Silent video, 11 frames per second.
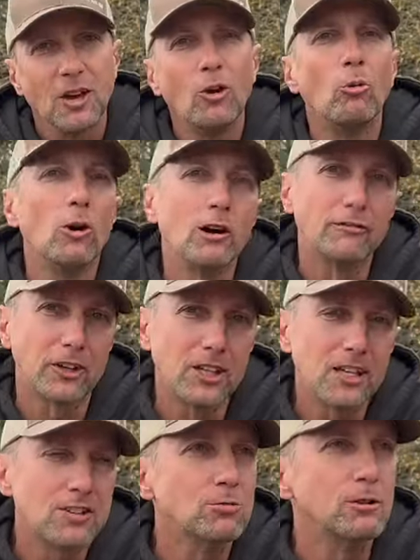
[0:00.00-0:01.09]
Well, for
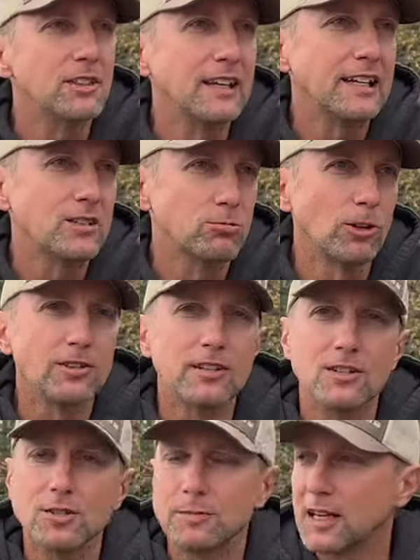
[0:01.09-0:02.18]
us, we think it's worth it
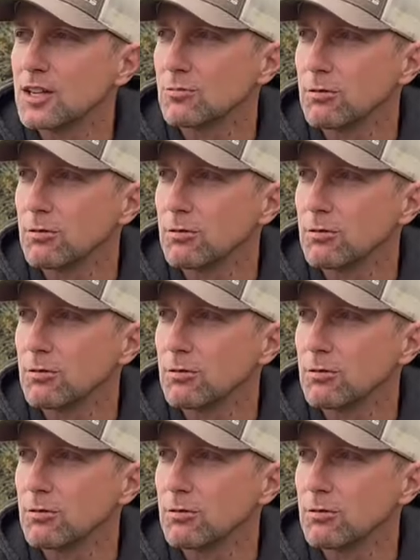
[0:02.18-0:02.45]
just because we